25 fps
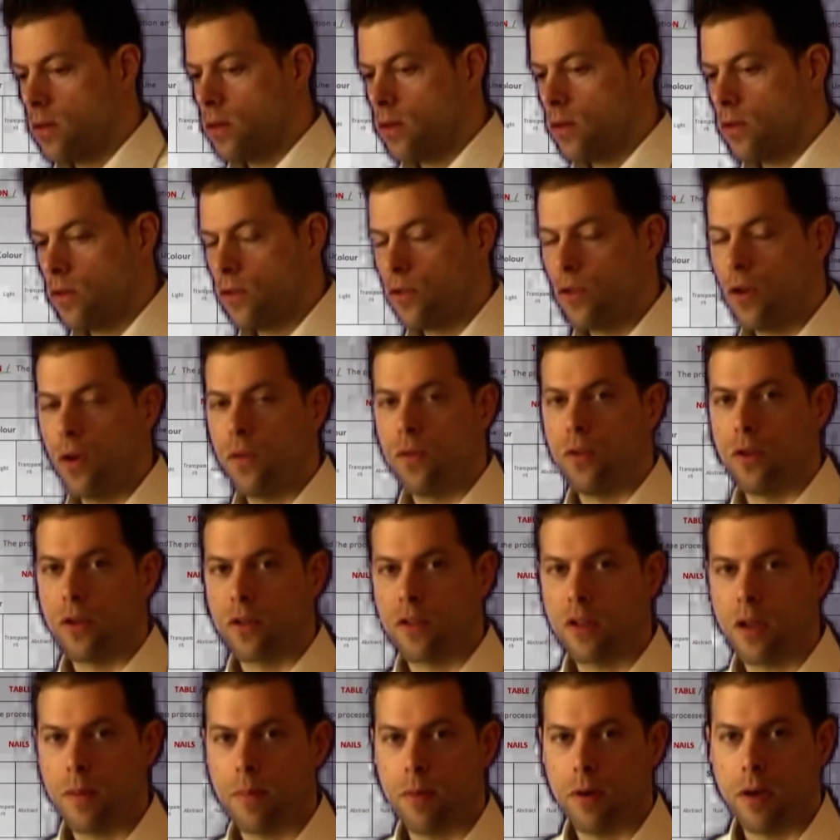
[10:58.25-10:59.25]
So, for
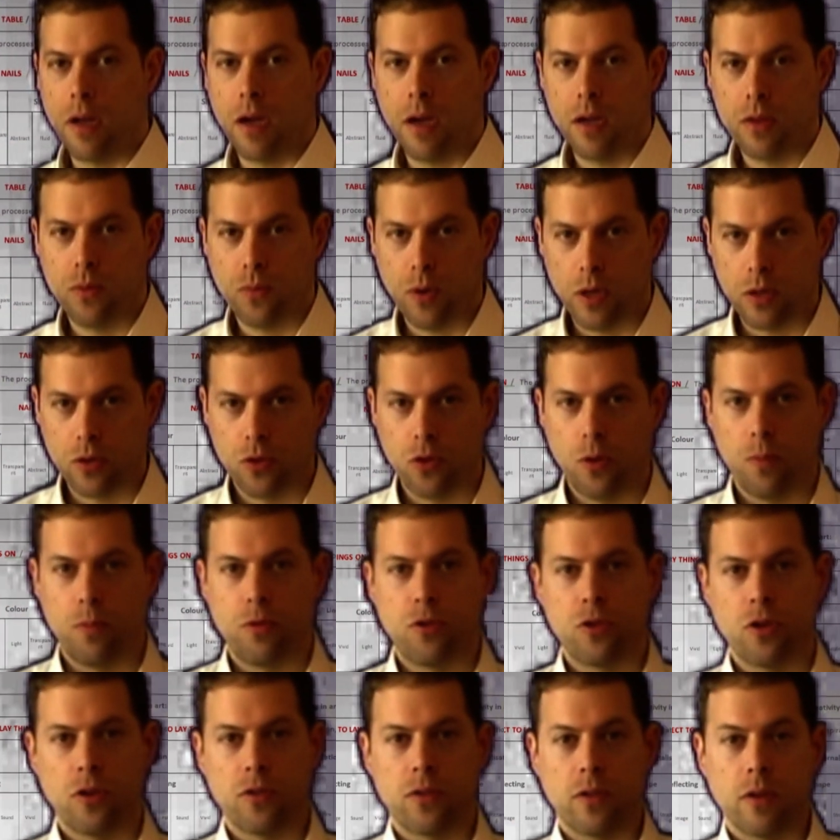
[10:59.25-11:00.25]
example, I had one group
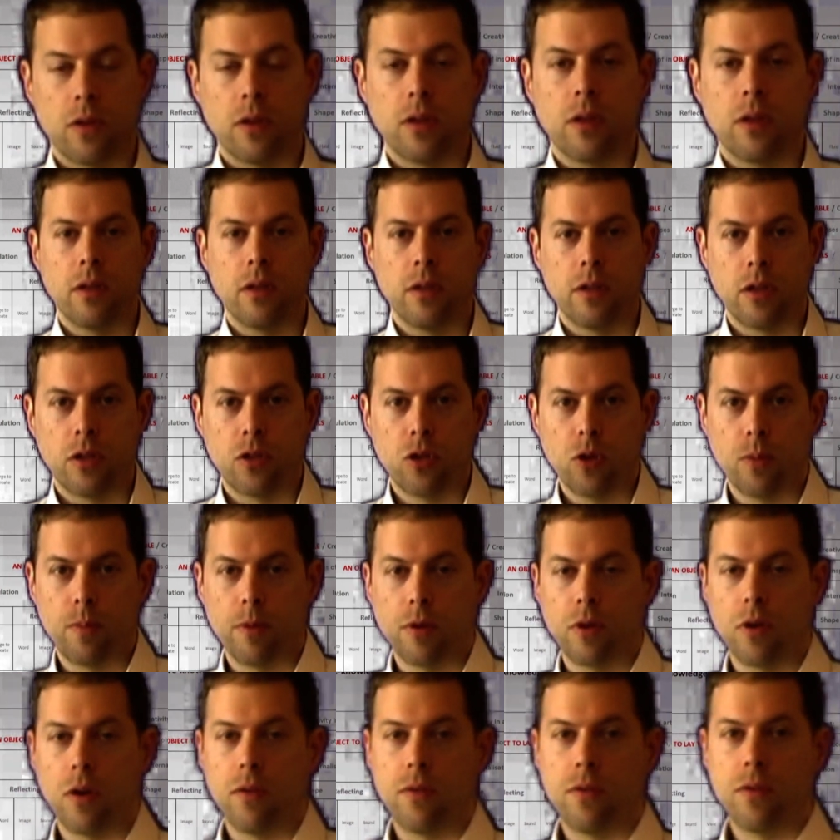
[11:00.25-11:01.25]
chose the
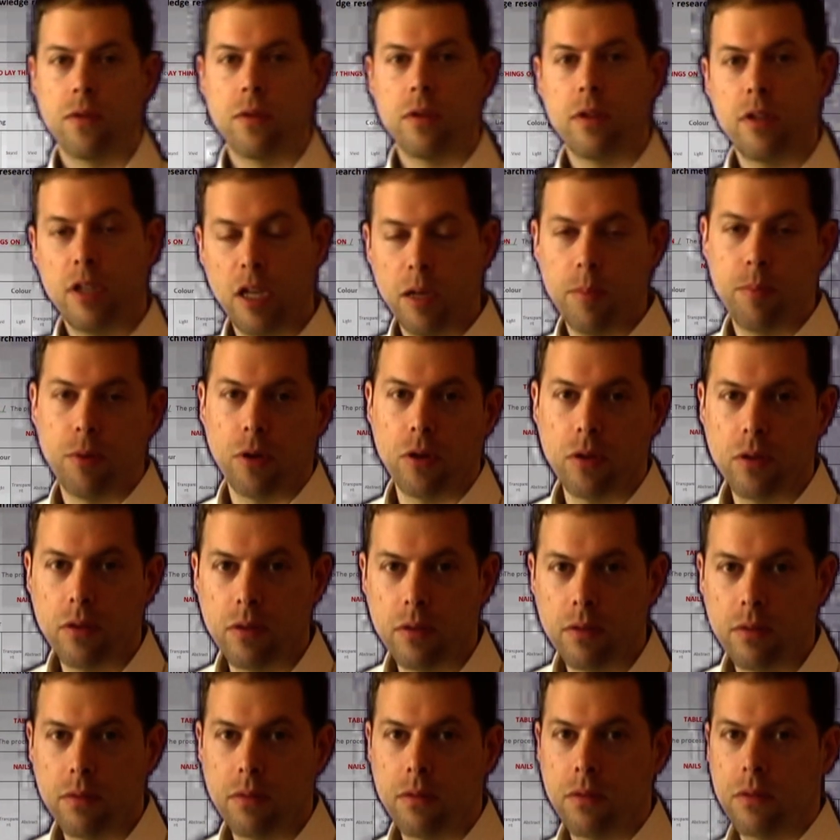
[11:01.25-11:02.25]
topic of teapot,
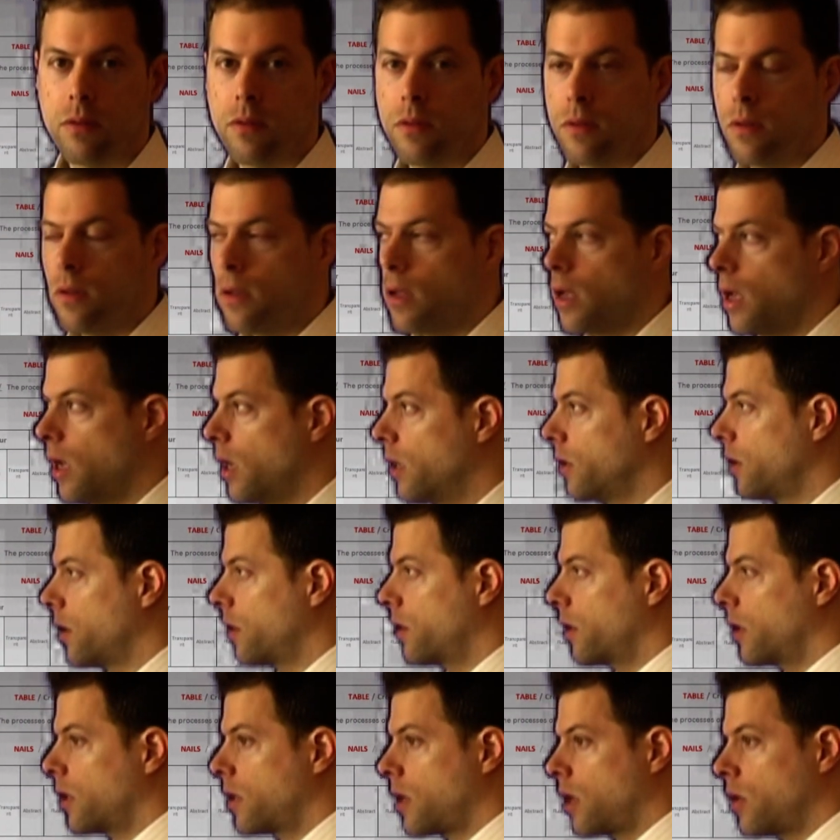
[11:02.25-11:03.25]
and the
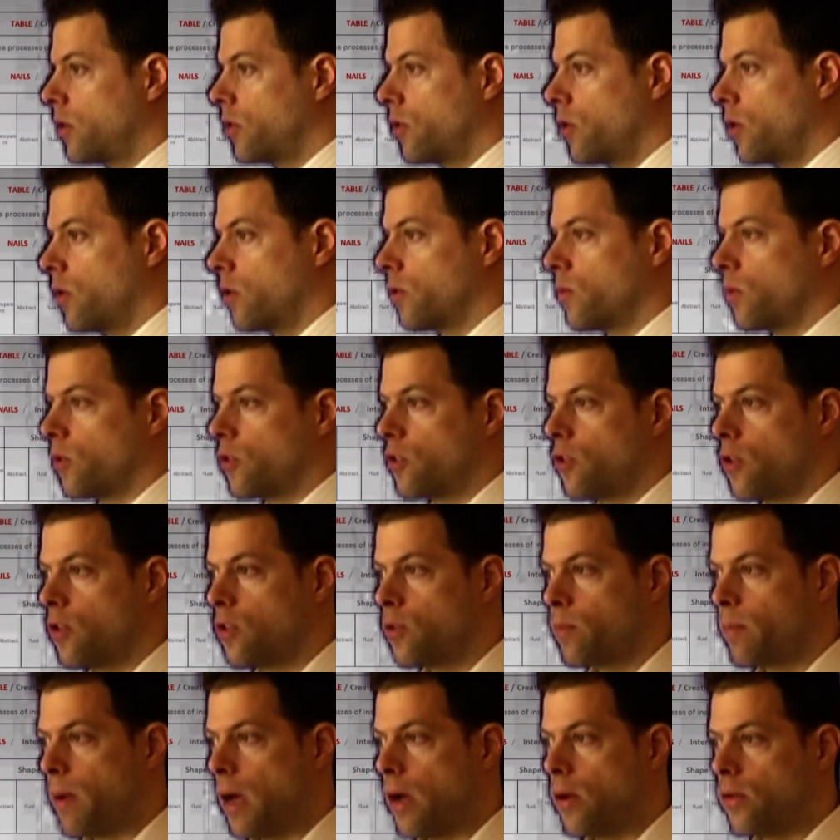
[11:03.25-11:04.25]
3 categories was
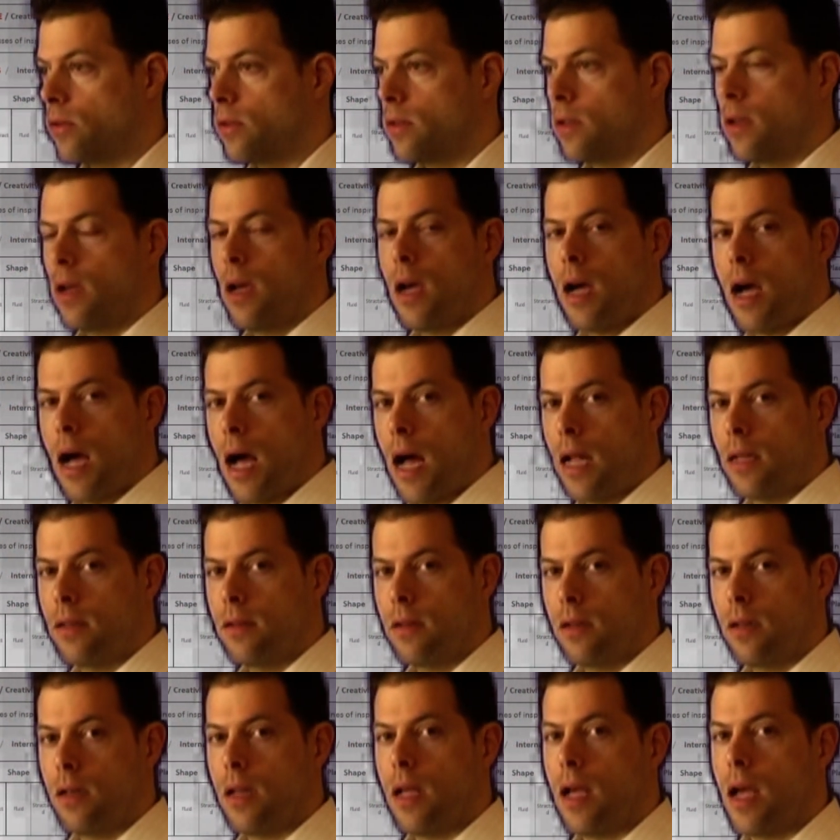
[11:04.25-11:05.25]
spout,
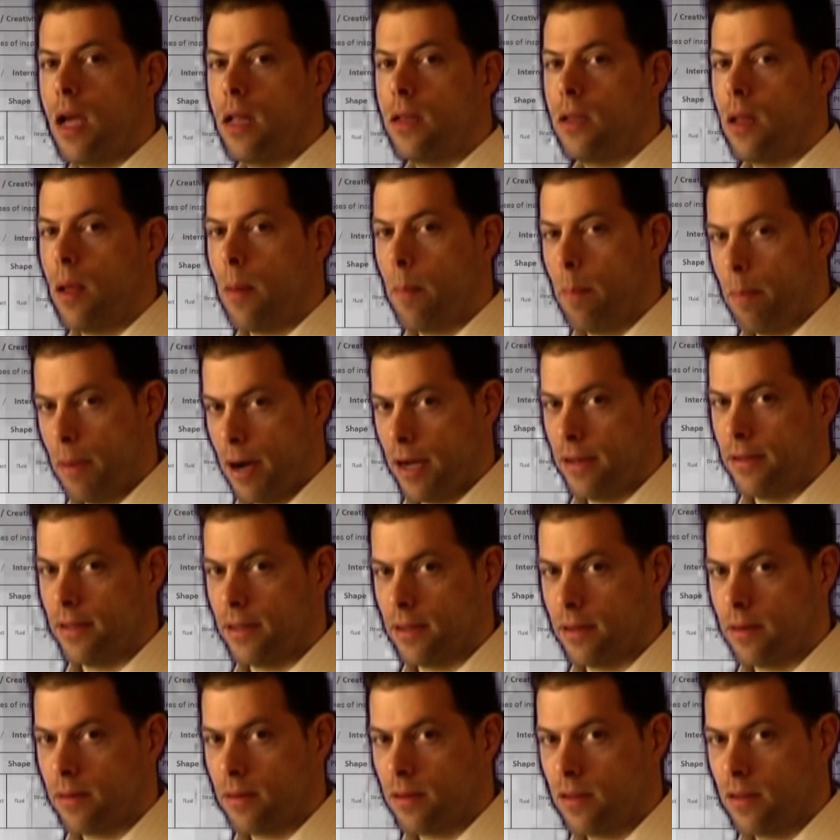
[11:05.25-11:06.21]
handle, and body.